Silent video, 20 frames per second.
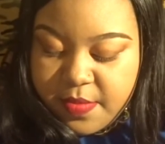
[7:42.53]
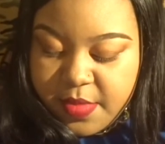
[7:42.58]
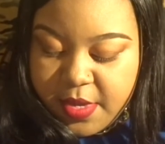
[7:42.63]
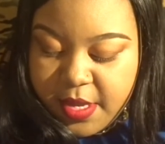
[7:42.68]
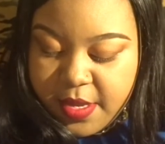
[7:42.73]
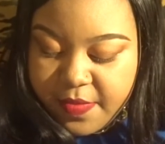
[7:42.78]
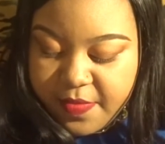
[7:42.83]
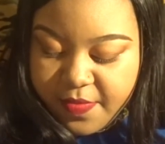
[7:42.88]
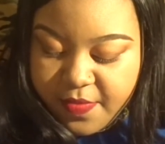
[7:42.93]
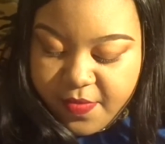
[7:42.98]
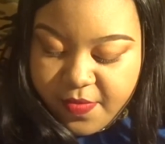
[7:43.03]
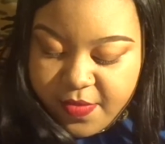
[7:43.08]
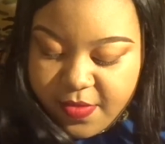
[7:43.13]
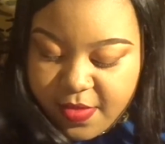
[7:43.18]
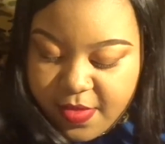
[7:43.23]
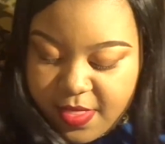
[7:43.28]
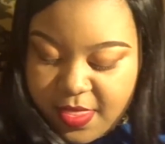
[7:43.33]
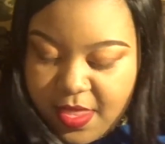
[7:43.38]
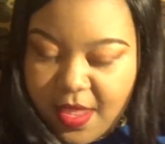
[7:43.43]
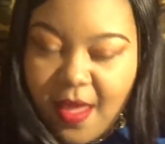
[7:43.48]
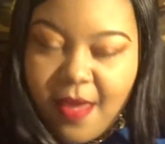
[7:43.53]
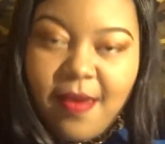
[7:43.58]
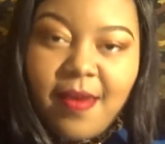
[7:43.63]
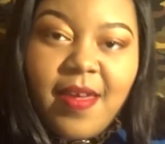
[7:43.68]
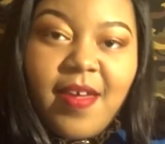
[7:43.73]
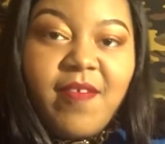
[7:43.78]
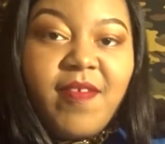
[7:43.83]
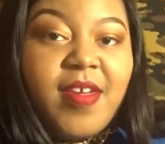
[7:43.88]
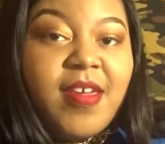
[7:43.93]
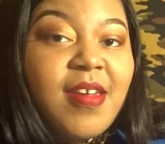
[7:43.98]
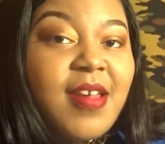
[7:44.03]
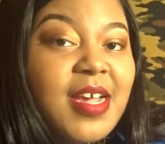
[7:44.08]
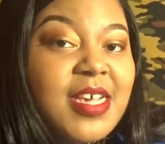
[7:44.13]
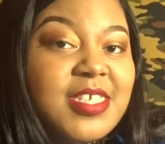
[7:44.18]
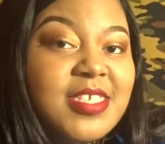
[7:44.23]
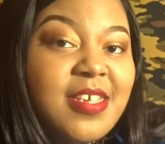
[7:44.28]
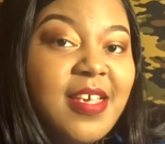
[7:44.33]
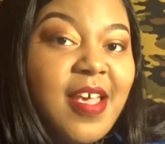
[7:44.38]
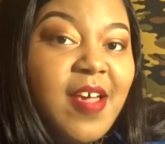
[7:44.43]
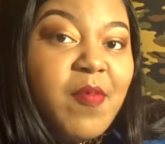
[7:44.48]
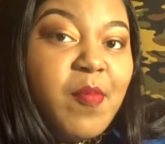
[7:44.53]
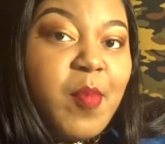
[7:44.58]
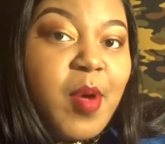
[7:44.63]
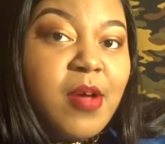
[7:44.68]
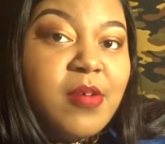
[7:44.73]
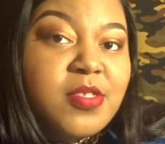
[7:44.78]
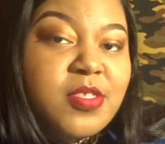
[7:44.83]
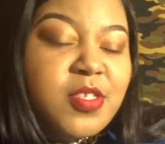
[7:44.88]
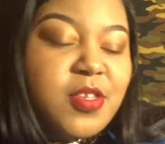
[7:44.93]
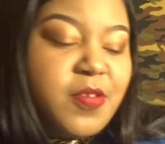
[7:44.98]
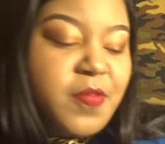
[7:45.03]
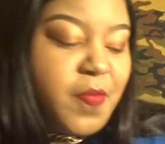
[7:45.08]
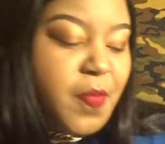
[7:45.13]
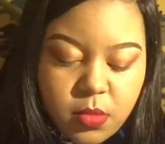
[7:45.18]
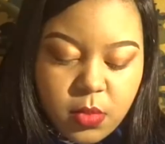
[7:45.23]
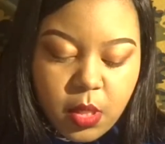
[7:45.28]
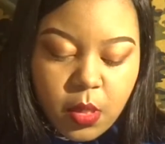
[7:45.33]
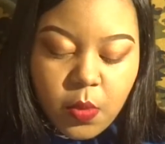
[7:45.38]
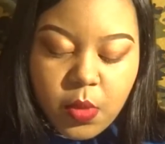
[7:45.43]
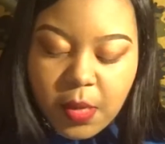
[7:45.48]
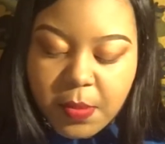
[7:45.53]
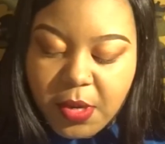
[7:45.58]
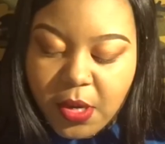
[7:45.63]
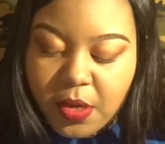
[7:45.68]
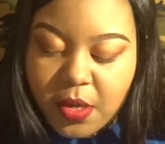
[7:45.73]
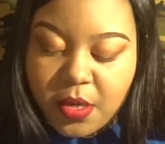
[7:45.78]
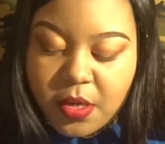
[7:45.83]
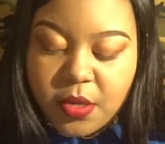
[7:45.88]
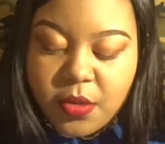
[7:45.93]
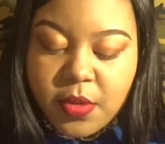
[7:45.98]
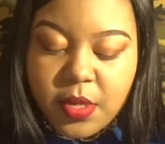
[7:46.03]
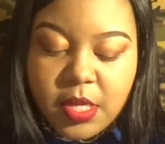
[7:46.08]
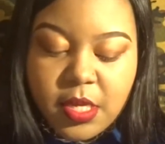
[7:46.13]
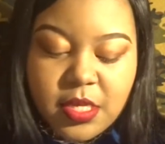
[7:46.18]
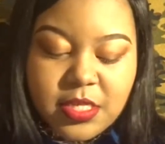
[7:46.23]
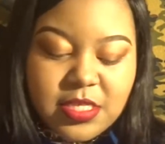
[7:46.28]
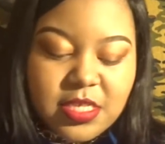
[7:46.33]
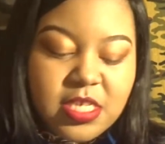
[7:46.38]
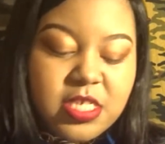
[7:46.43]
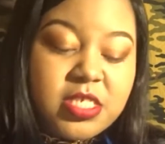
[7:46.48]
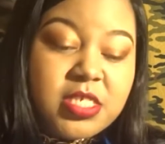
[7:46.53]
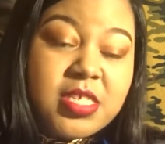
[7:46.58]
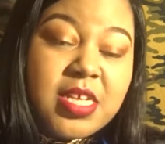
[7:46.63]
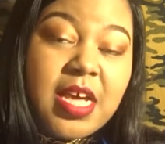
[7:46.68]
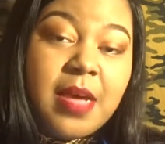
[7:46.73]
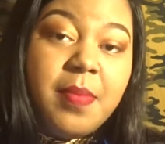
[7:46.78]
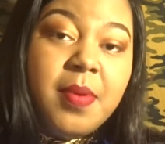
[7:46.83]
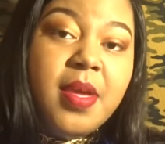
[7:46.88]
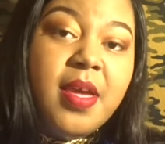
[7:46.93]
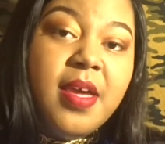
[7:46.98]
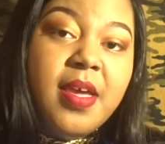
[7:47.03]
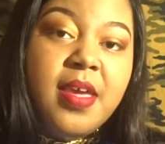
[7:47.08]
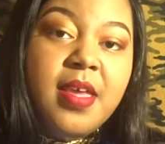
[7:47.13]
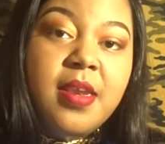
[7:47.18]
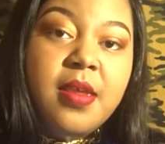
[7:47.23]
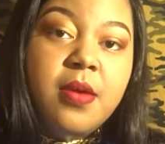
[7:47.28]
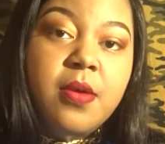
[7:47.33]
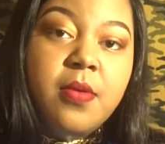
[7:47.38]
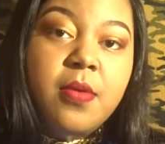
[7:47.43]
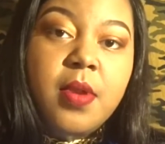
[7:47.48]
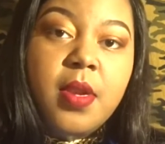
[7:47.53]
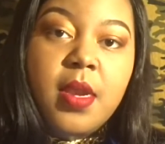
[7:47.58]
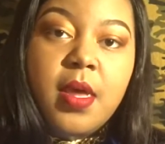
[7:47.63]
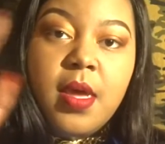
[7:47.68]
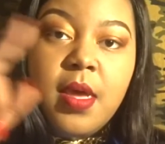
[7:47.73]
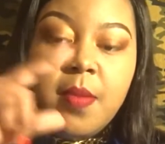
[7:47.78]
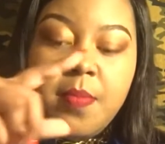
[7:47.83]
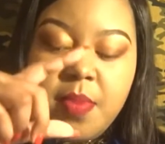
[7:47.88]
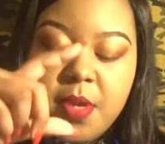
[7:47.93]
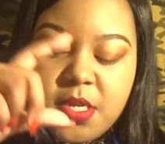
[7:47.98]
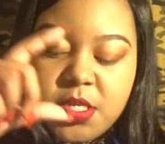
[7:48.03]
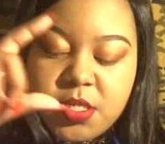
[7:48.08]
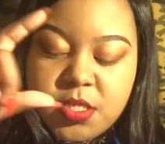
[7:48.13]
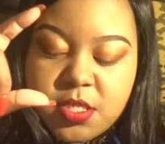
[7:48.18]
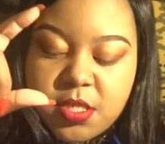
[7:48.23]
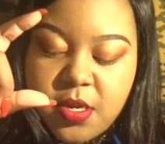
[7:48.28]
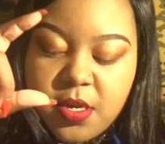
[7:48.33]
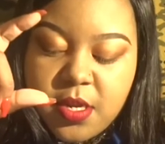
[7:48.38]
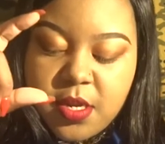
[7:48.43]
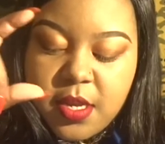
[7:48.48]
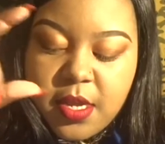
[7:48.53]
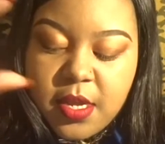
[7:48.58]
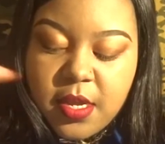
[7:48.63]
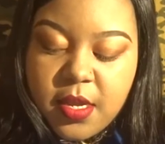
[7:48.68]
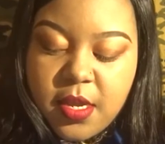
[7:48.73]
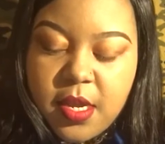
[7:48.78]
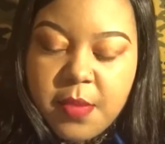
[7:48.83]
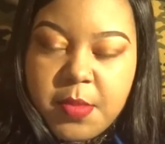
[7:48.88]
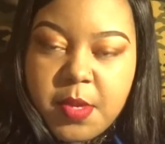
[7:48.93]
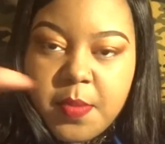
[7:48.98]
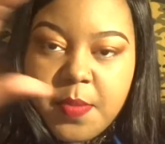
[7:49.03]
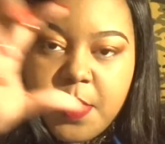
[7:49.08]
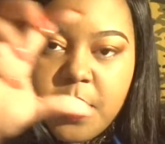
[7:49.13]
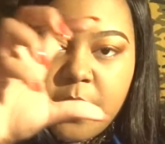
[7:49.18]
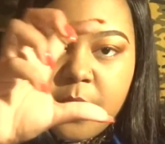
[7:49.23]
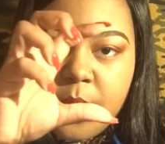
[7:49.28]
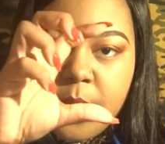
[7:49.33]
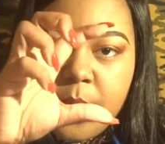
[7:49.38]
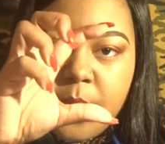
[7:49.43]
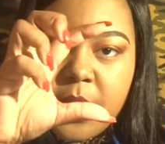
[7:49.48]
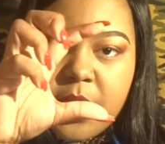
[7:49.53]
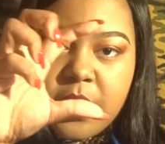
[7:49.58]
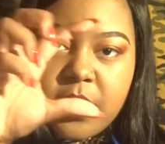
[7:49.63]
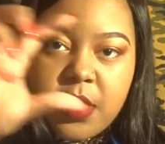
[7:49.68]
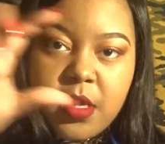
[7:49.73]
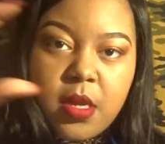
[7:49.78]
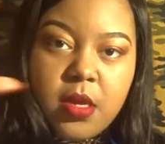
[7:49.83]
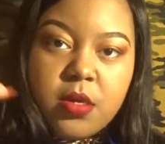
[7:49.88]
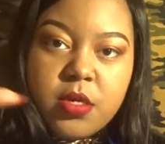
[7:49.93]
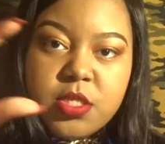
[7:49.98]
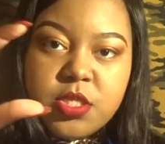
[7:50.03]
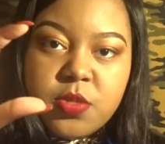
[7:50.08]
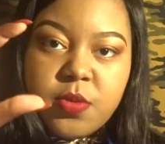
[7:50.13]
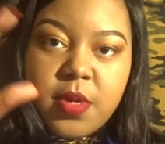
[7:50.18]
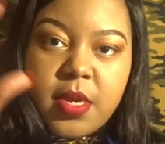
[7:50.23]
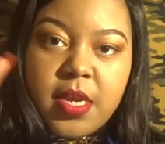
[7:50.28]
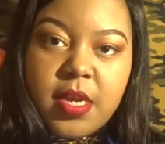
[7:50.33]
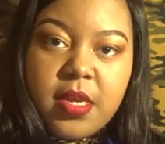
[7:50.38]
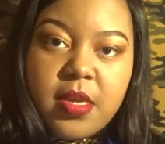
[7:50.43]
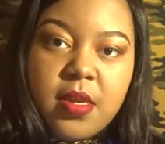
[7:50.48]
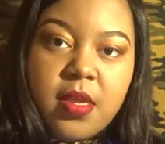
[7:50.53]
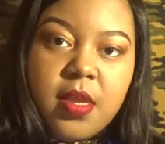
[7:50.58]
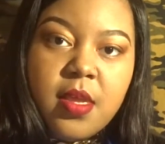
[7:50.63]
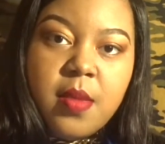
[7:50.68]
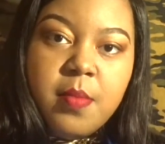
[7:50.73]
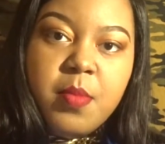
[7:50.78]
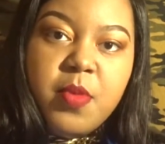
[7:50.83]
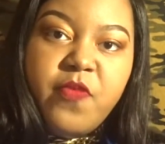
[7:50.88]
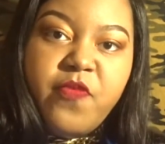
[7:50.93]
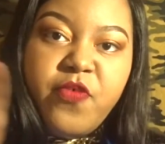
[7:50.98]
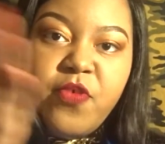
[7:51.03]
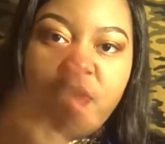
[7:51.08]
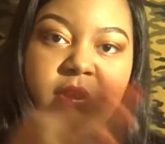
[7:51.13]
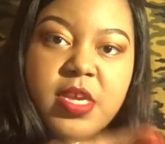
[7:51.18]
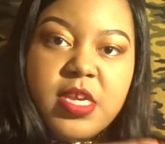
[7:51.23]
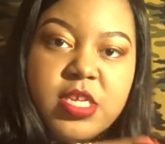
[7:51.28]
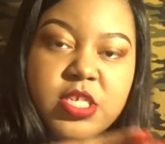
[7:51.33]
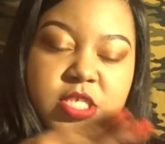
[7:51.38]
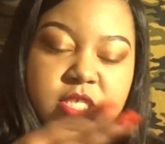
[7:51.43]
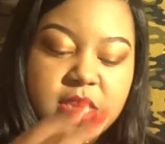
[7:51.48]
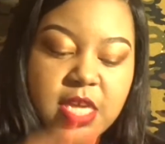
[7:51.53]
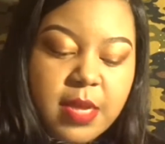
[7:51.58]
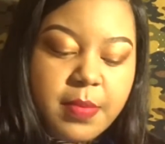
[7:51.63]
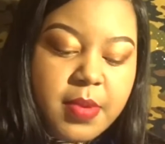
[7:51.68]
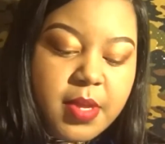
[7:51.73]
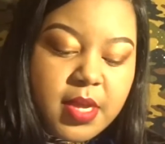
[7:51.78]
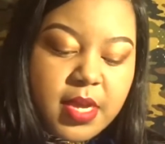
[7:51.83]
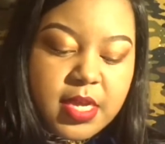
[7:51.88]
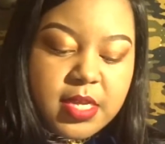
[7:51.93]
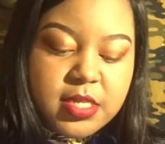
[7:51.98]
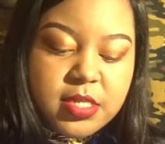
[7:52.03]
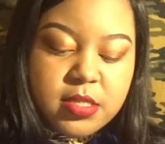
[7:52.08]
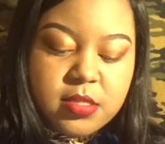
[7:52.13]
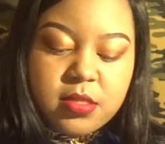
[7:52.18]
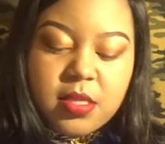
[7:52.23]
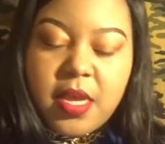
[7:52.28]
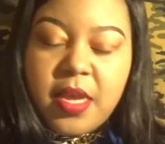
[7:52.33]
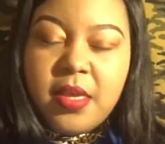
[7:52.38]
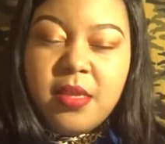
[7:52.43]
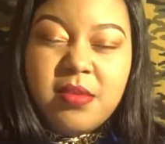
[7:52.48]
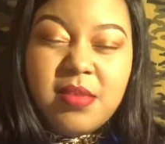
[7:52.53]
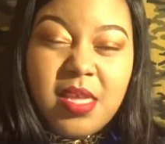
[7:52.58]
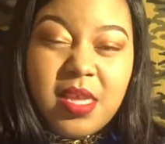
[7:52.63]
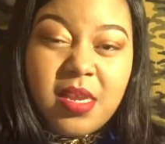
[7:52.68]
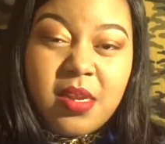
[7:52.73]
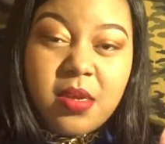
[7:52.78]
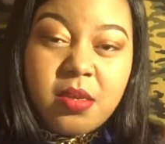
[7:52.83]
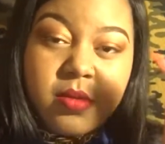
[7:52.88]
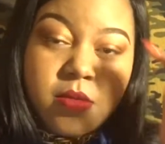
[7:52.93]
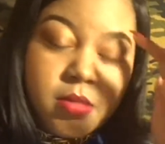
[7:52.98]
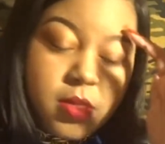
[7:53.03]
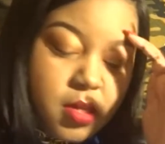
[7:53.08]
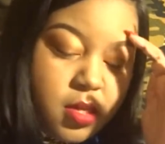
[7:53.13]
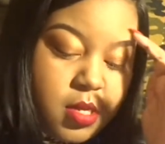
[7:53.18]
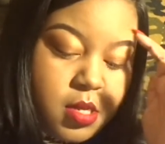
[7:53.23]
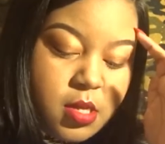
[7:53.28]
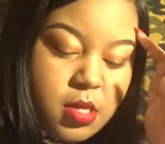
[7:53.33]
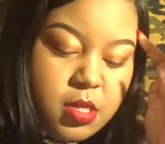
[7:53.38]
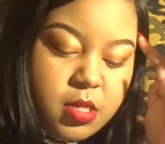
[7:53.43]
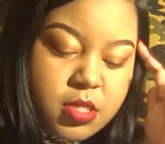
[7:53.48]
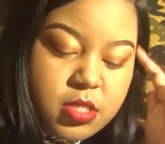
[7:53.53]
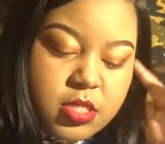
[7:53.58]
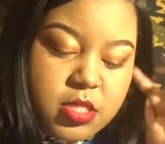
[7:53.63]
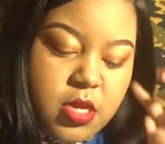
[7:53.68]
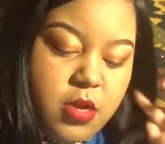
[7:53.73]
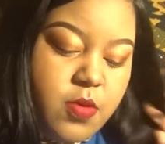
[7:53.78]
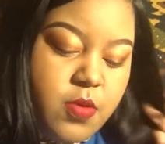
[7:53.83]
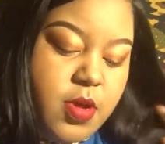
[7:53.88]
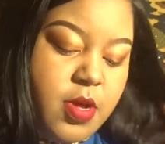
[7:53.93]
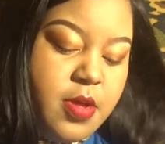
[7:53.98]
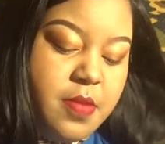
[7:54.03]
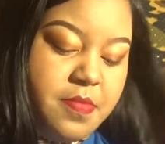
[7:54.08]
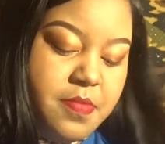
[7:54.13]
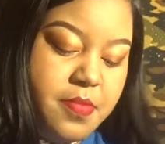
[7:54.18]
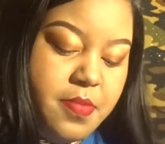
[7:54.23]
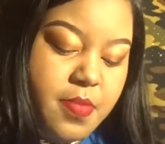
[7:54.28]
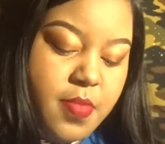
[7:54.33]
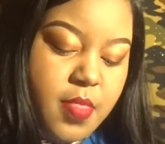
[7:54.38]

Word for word: but figured I should have them also. What I'm going to do is each topic I hit on, a picture is going to like come up on the screen before each topic I like hit on. So um,